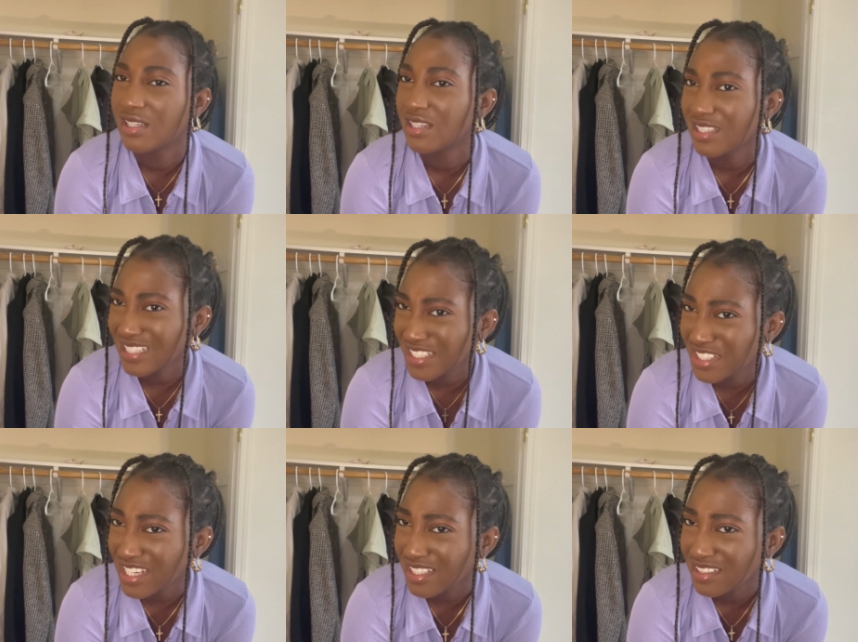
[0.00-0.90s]
Is that
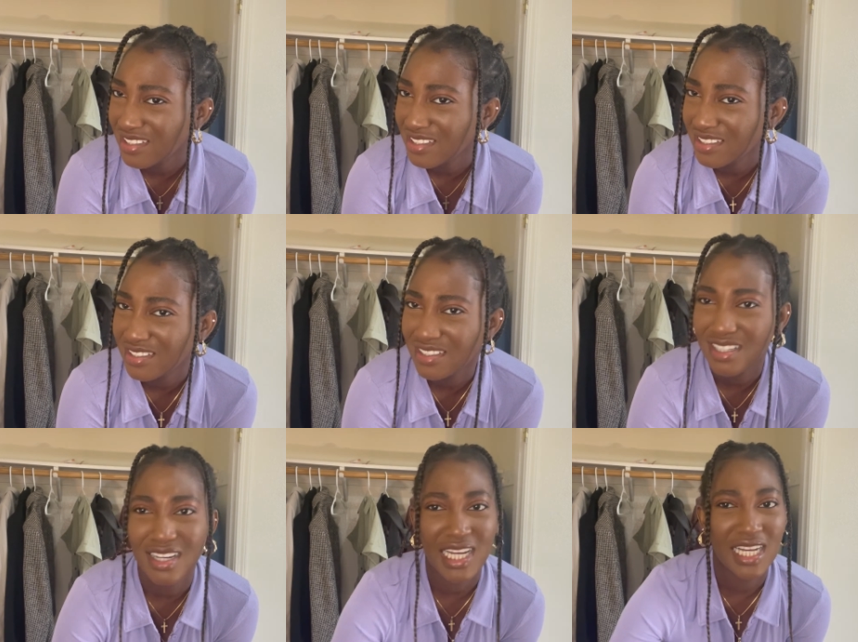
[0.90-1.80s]
shade?
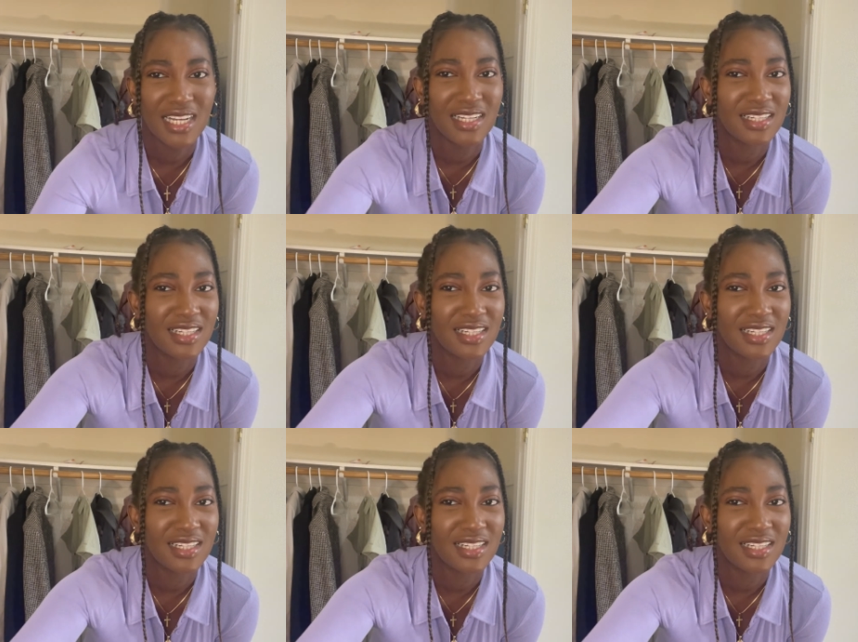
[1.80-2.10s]
No.